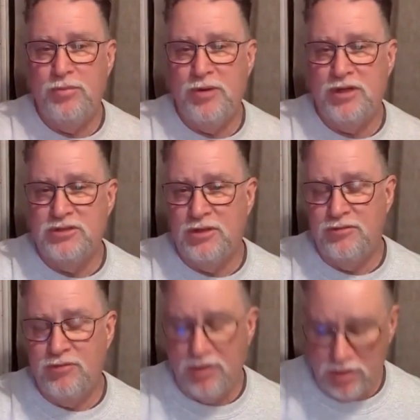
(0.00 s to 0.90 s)
but it's a
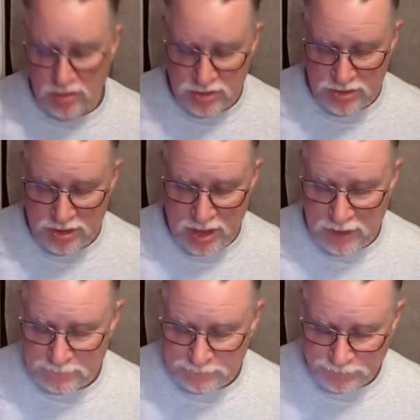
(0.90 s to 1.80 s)
very good
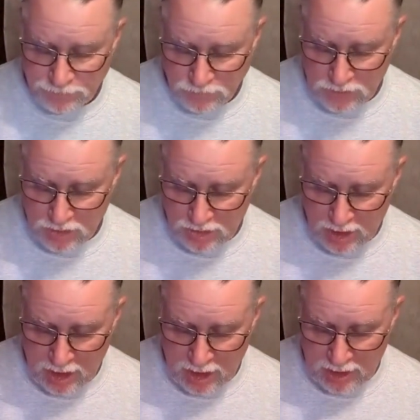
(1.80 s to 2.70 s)
uh,
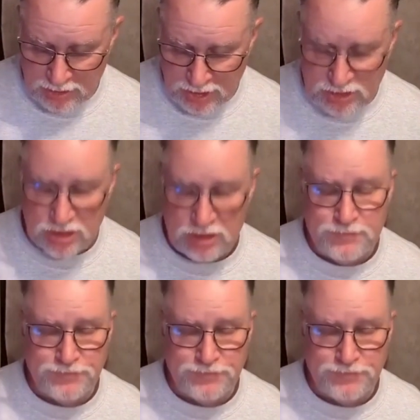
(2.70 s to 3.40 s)
uh teaching